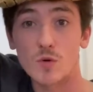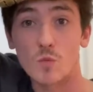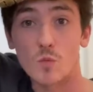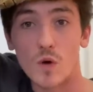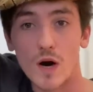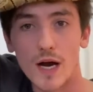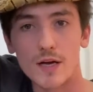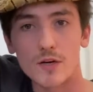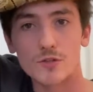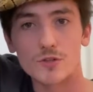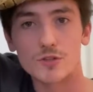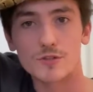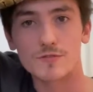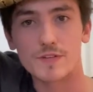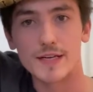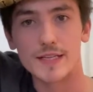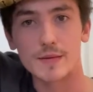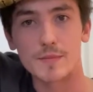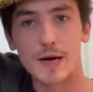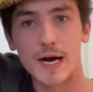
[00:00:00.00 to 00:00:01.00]
wild, you'll
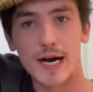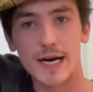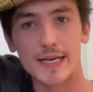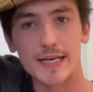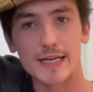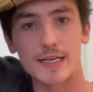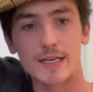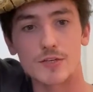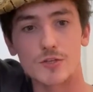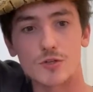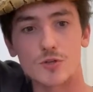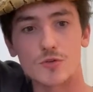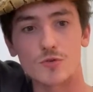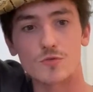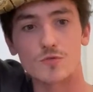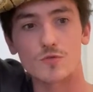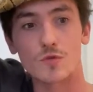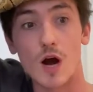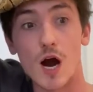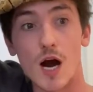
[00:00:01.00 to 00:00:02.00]
find them hiding under
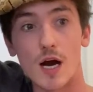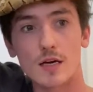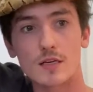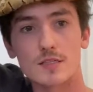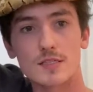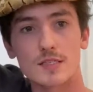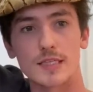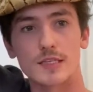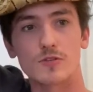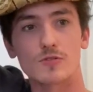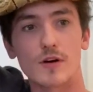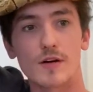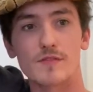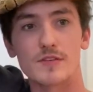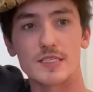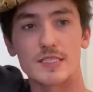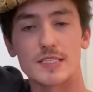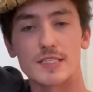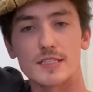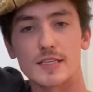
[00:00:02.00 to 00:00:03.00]
rocks and
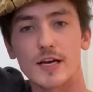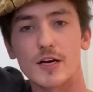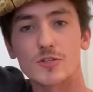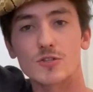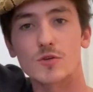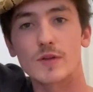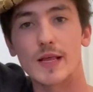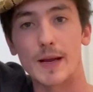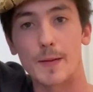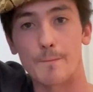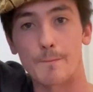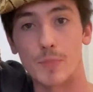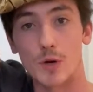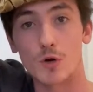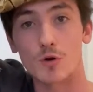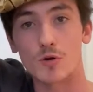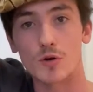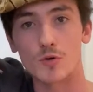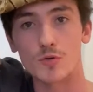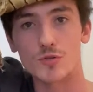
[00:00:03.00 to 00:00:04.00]
crevices. They also like
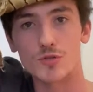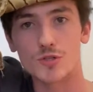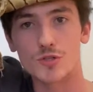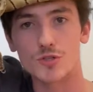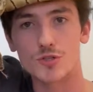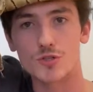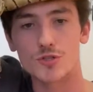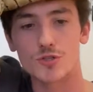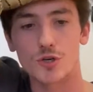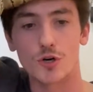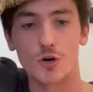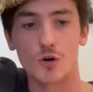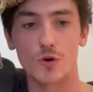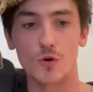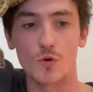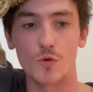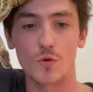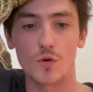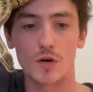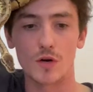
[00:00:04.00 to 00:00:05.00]
burrows.
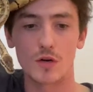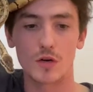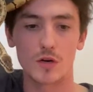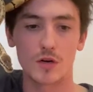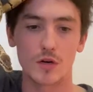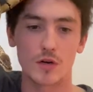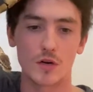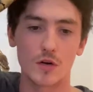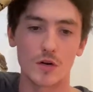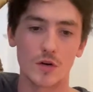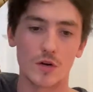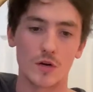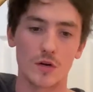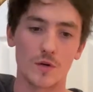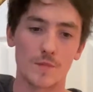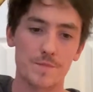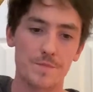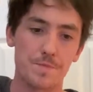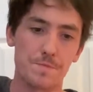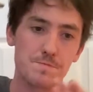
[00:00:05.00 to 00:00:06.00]
So
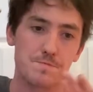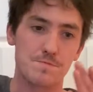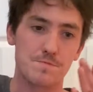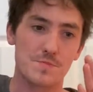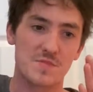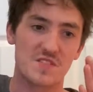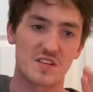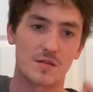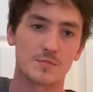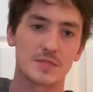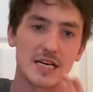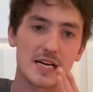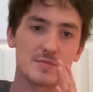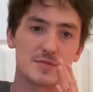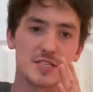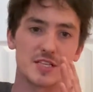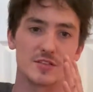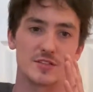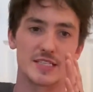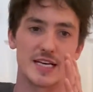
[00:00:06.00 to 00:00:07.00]

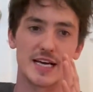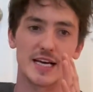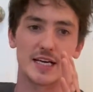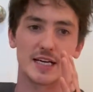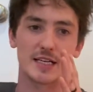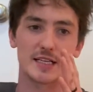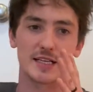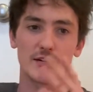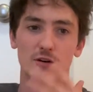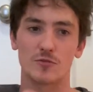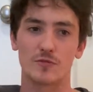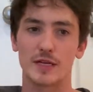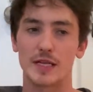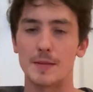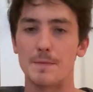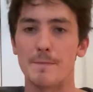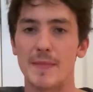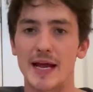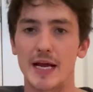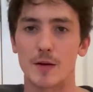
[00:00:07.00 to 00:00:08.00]
sometimes they don't
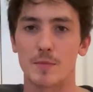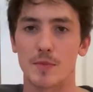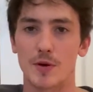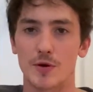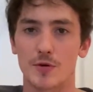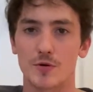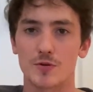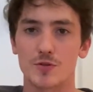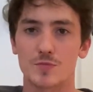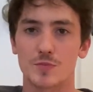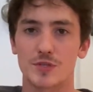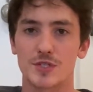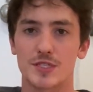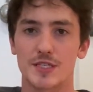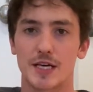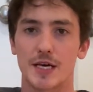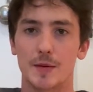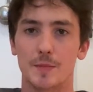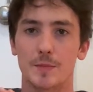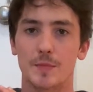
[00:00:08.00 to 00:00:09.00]
really make burrows per
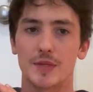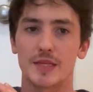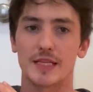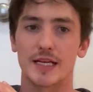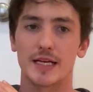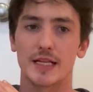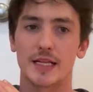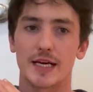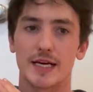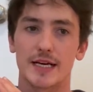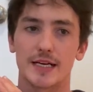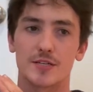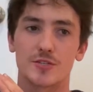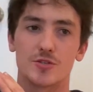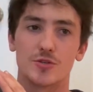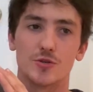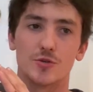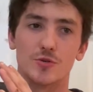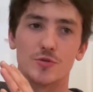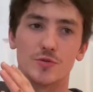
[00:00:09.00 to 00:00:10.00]
se, but they like
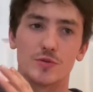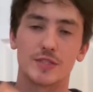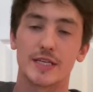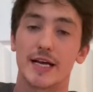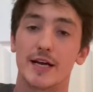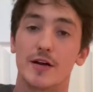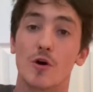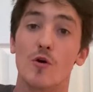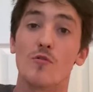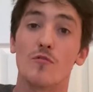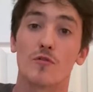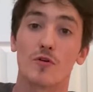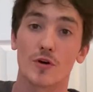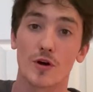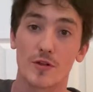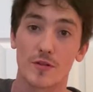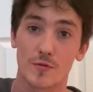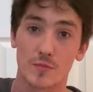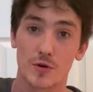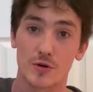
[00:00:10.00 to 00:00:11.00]
to take over
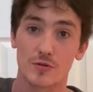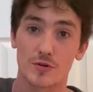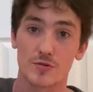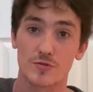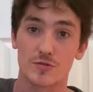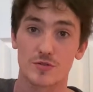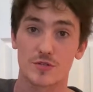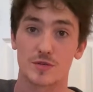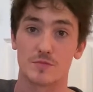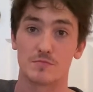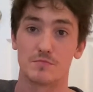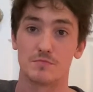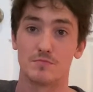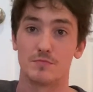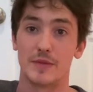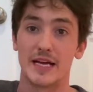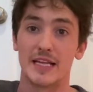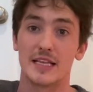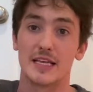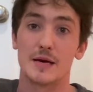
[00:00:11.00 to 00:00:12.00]
other burrows,
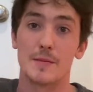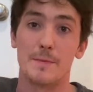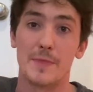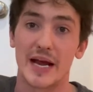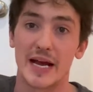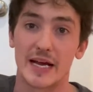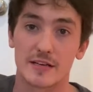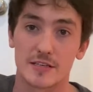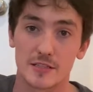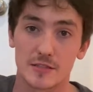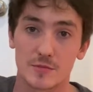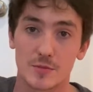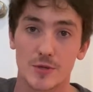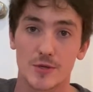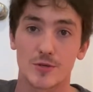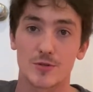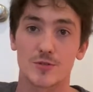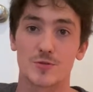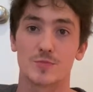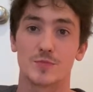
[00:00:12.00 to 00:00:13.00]
mainly abandoned
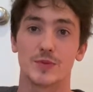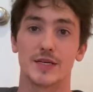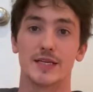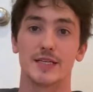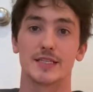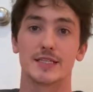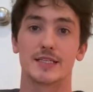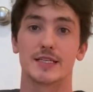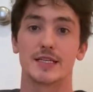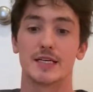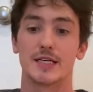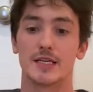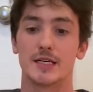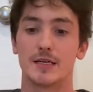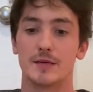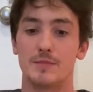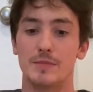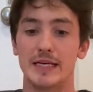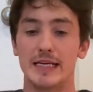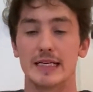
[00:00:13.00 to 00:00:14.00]
burrows. But
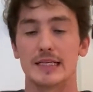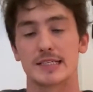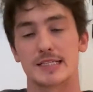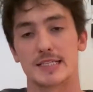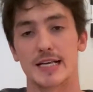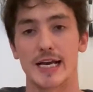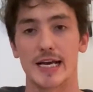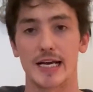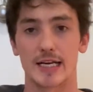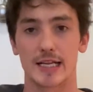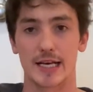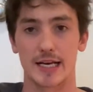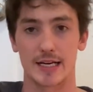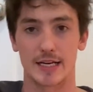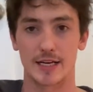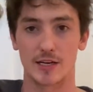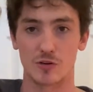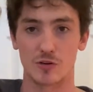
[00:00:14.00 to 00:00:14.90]
being a snake that can